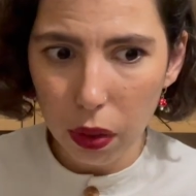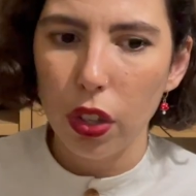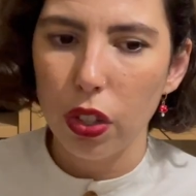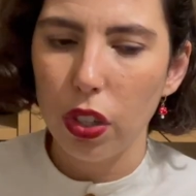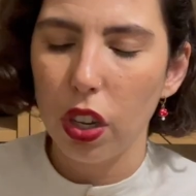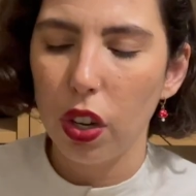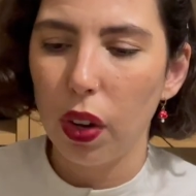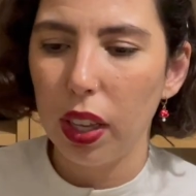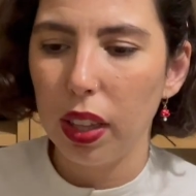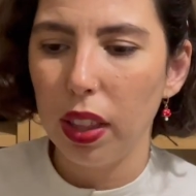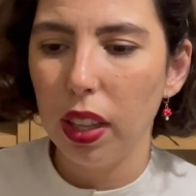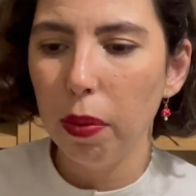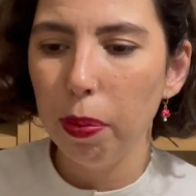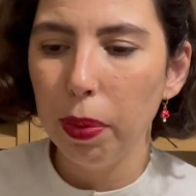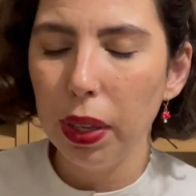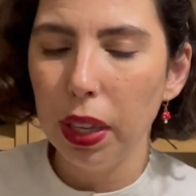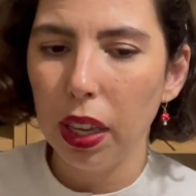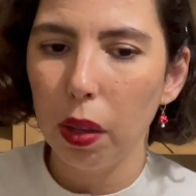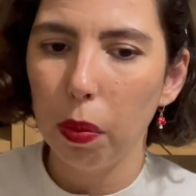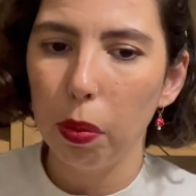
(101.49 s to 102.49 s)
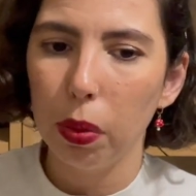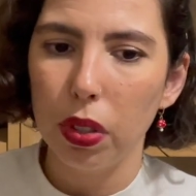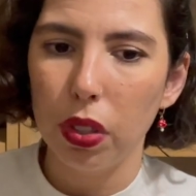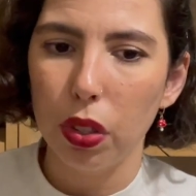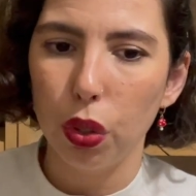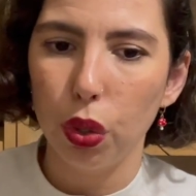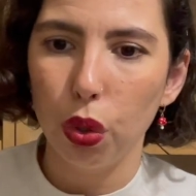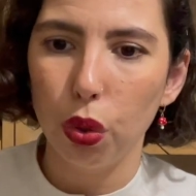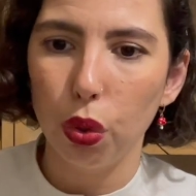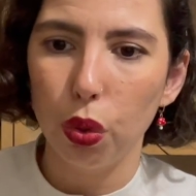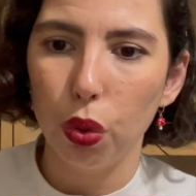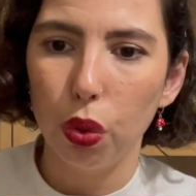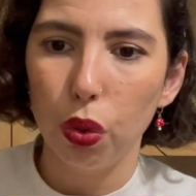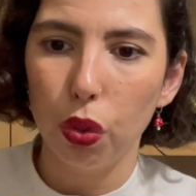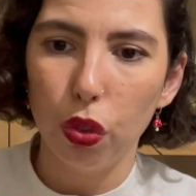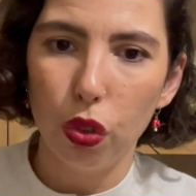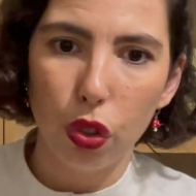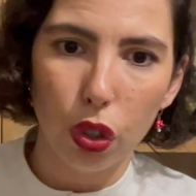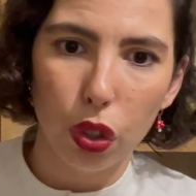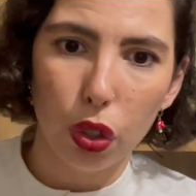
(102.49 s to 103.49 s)
So I think being able to
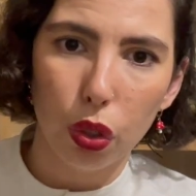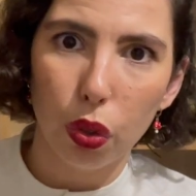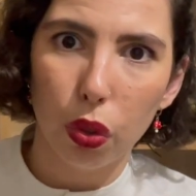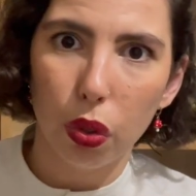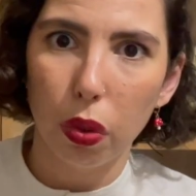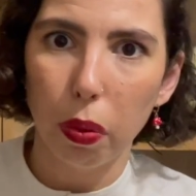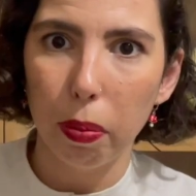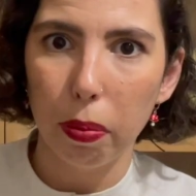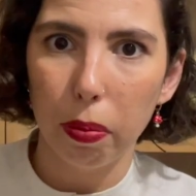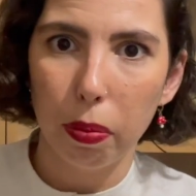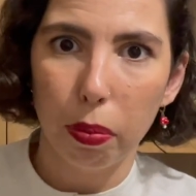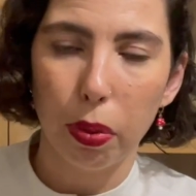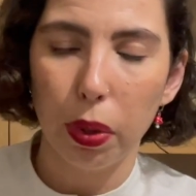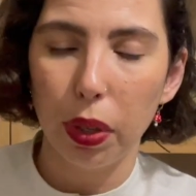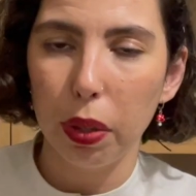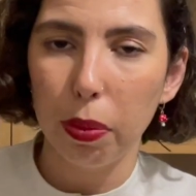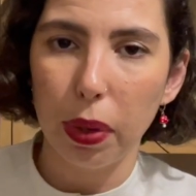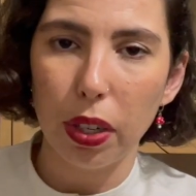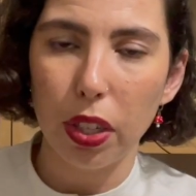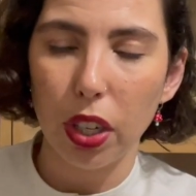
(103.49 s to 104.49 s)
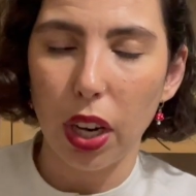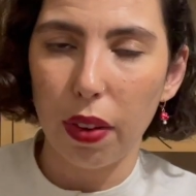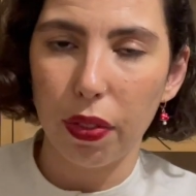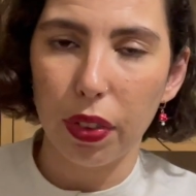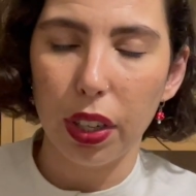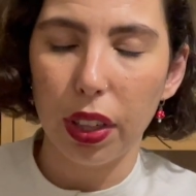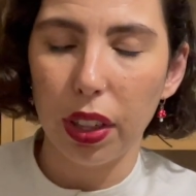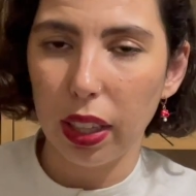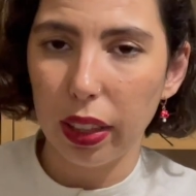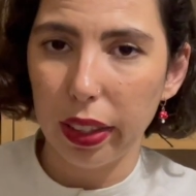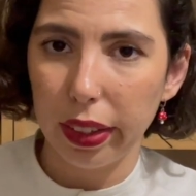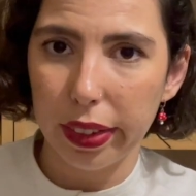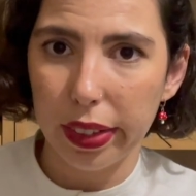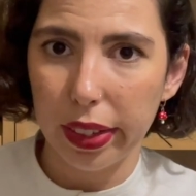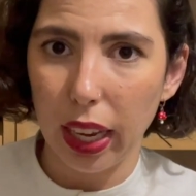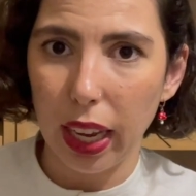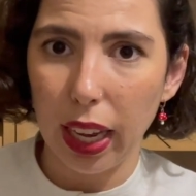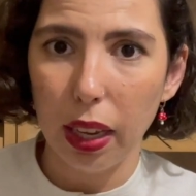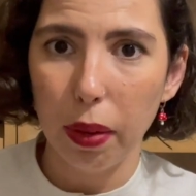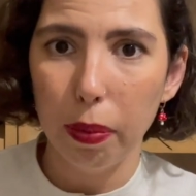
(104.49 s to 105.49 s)
do pretty much everything the
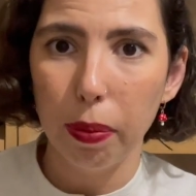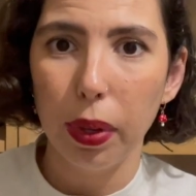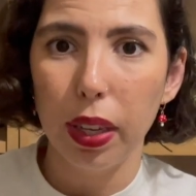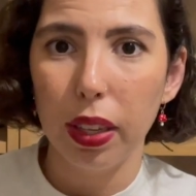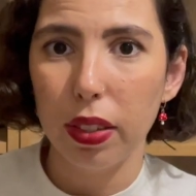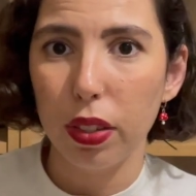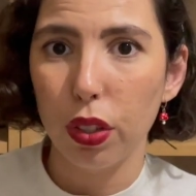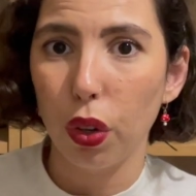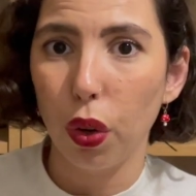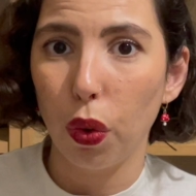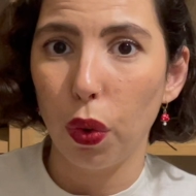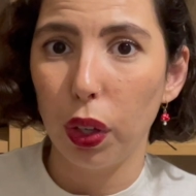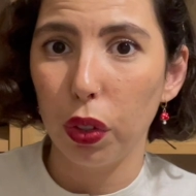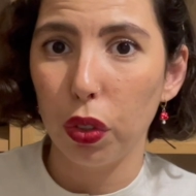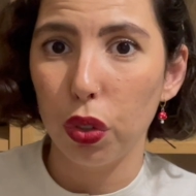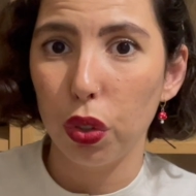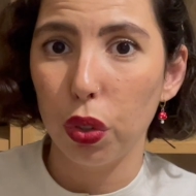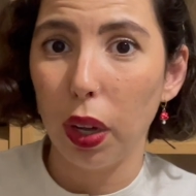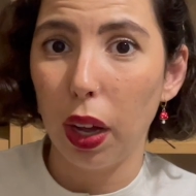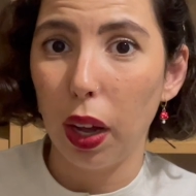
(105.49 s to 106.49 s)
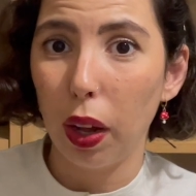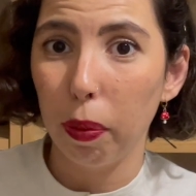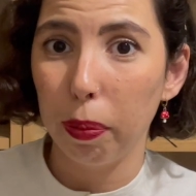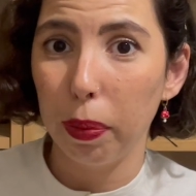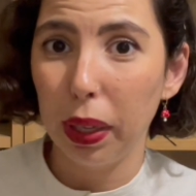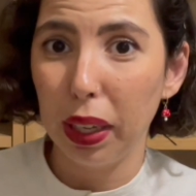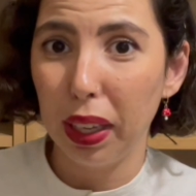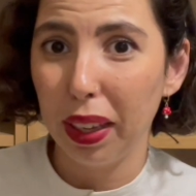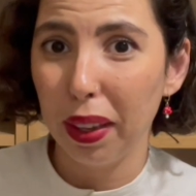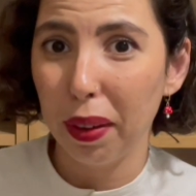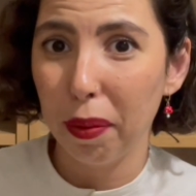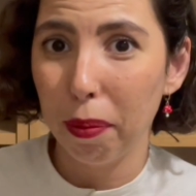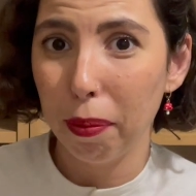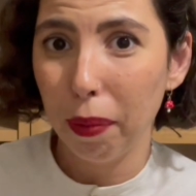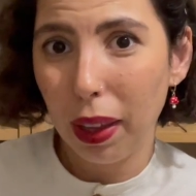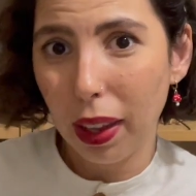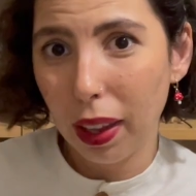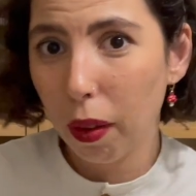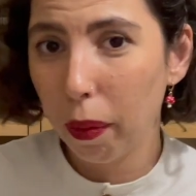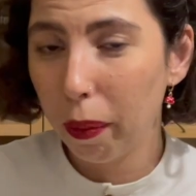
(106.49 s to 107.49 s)
same is going to help me
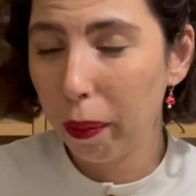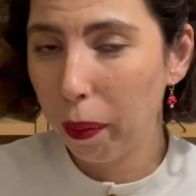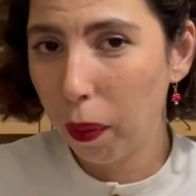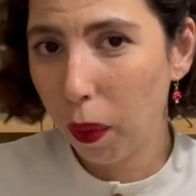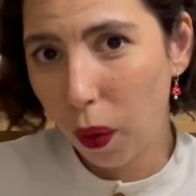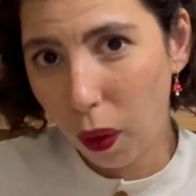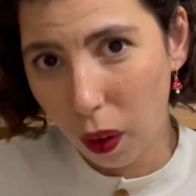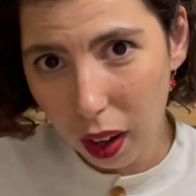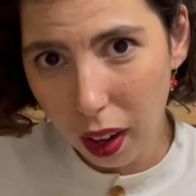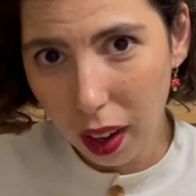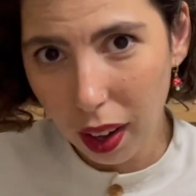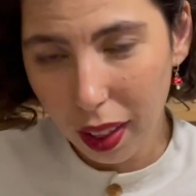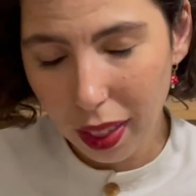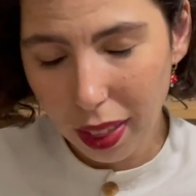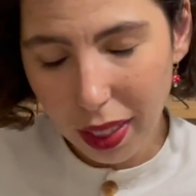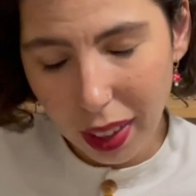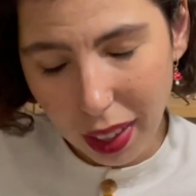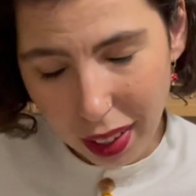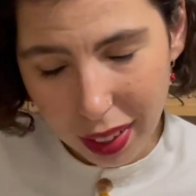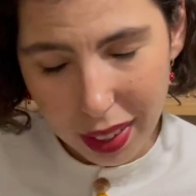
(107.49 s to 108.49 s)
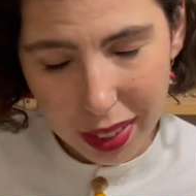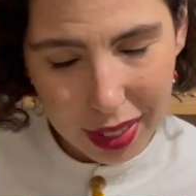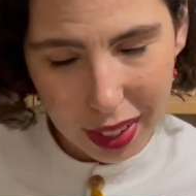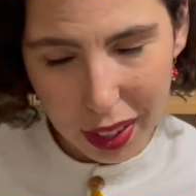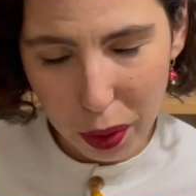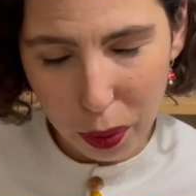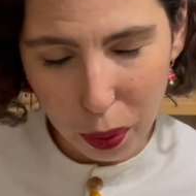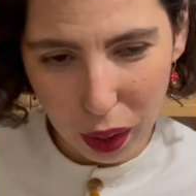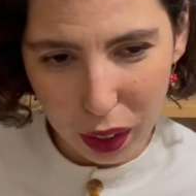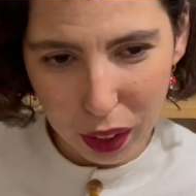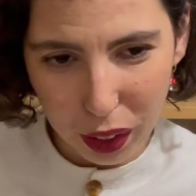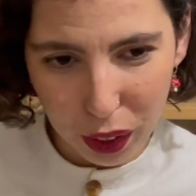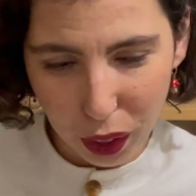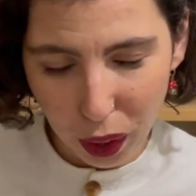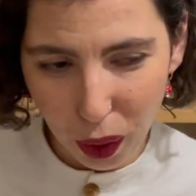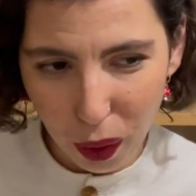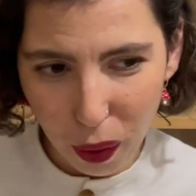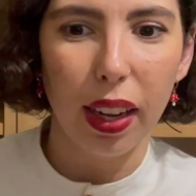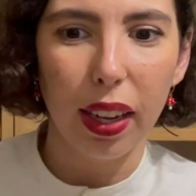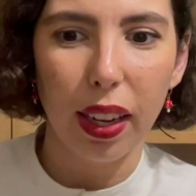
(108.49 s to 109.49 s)
make more things in one go.